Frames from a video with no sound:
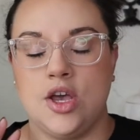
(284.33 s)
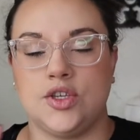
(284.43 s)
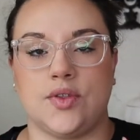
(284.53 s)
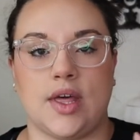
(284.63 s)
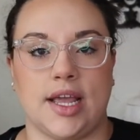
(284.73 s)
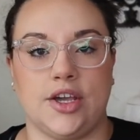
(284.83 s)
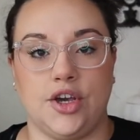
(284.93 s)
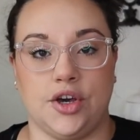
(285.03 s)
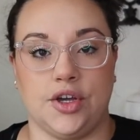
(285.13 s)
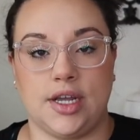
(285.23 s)
so that I
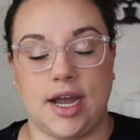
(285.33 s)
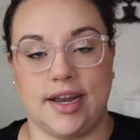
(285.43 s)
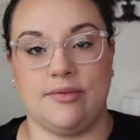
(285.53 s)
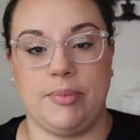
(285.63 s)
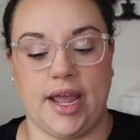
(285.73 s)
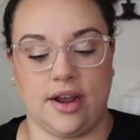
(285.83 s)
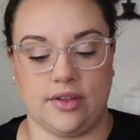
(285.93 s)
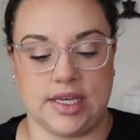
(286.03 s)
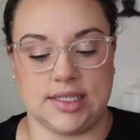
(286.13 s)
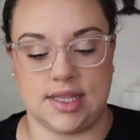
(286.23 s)
could kind of
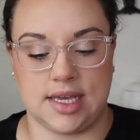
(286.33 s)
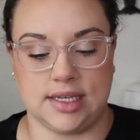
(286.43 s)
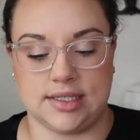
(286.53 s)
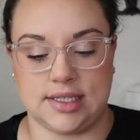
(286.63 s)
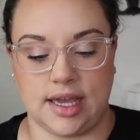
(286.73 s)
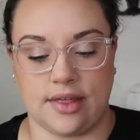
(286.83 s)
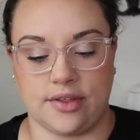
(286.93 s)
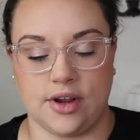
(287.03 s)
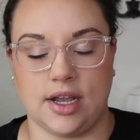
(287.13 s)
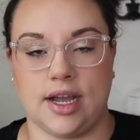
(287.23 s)
pair these things together and